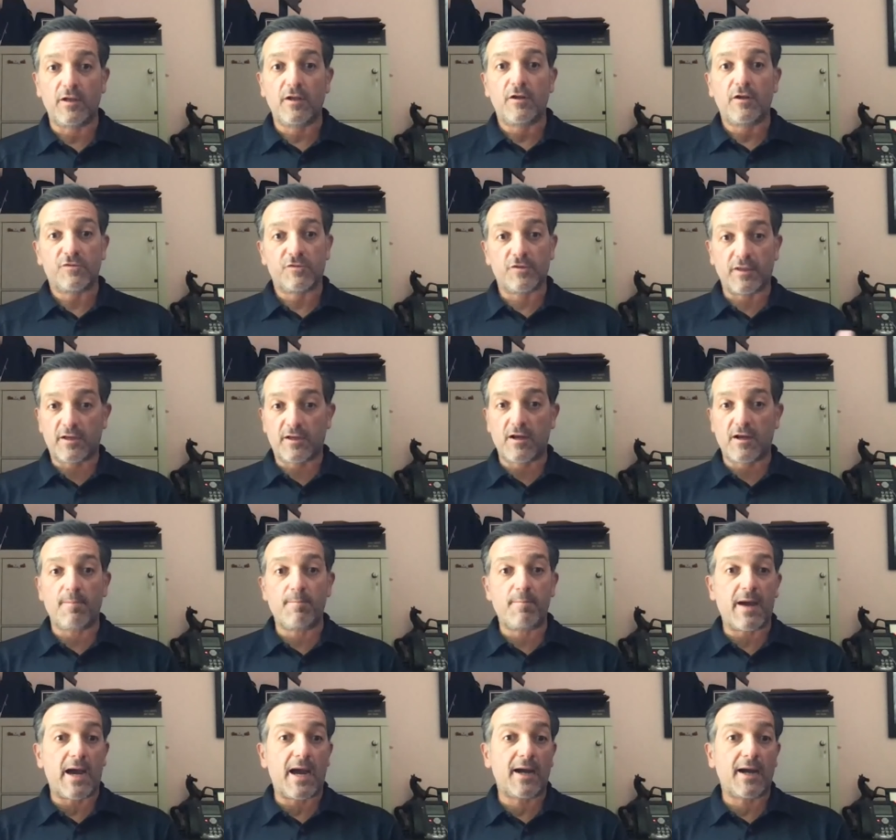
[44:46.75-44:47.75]
So they come
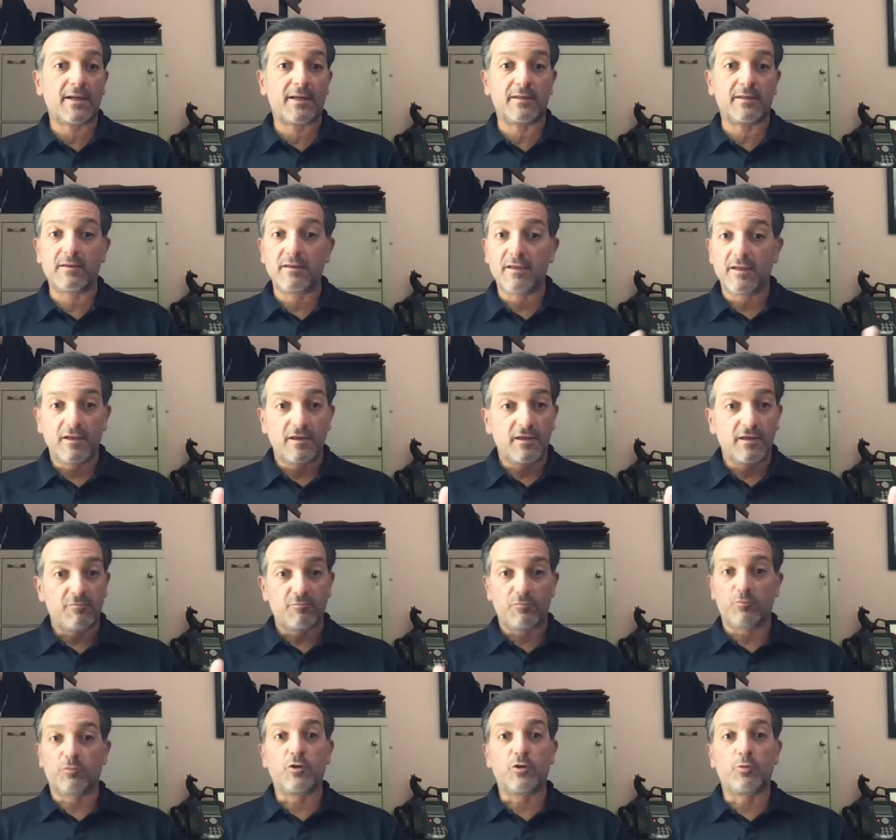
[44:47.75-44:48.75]
back and
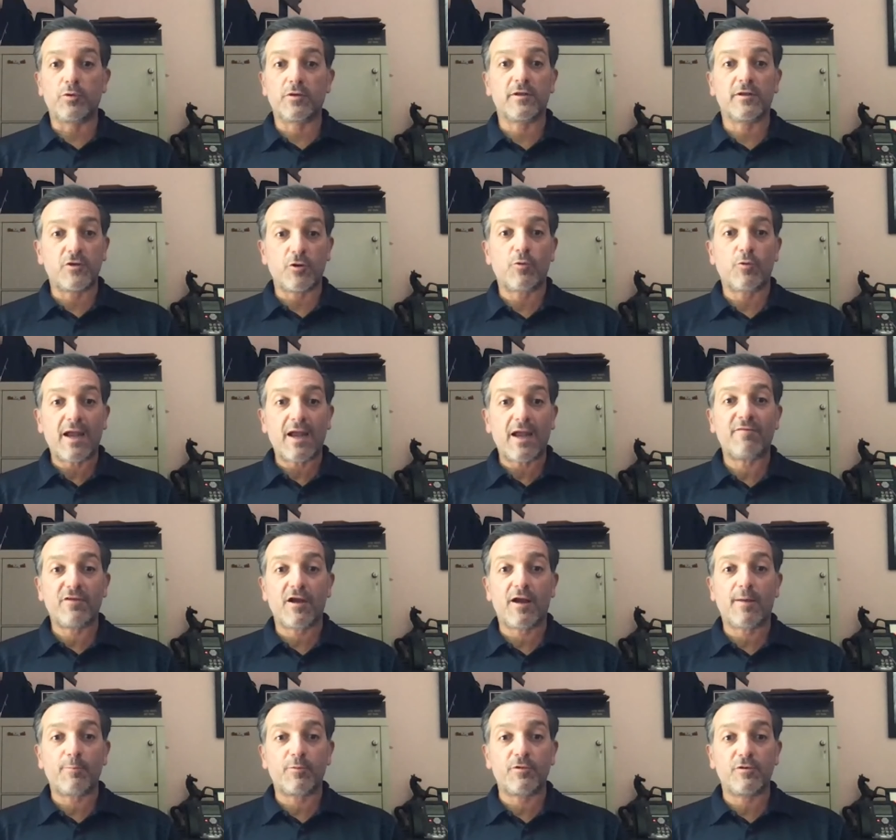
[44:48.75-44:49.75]
you really don't have the
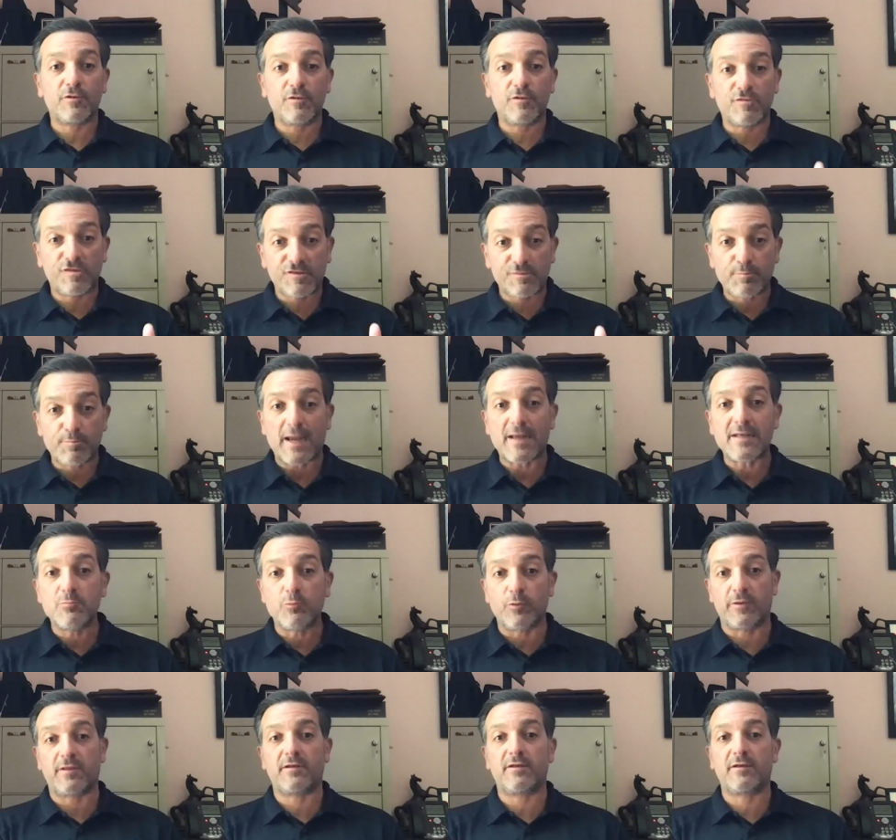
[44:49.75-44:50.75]
opportunity to spend
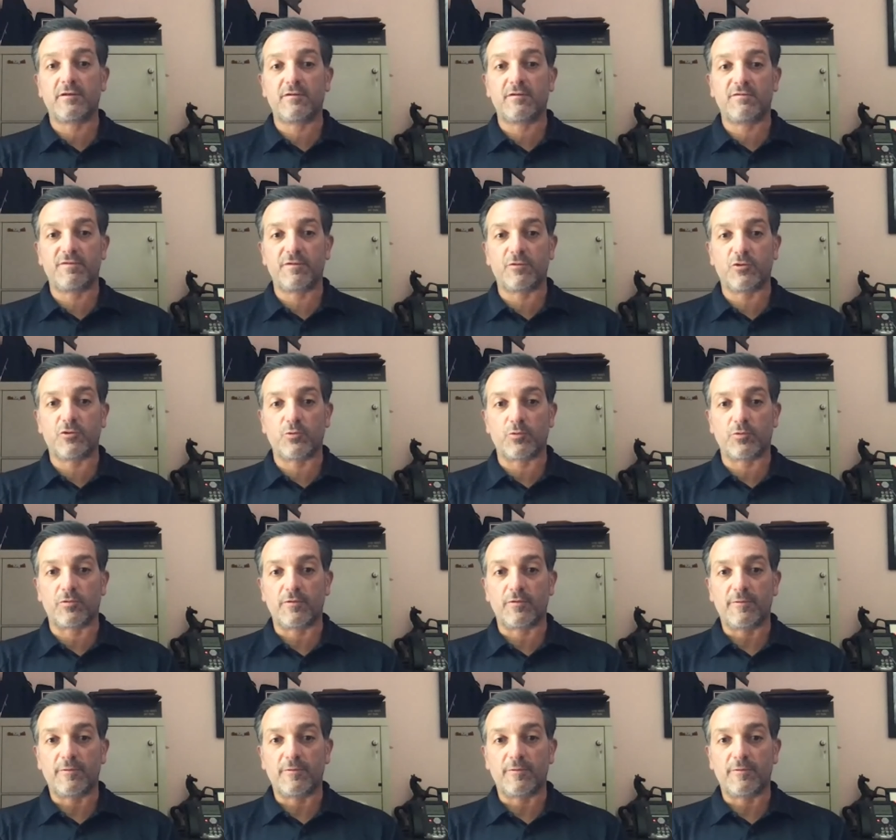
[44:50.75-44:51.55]
with an individual.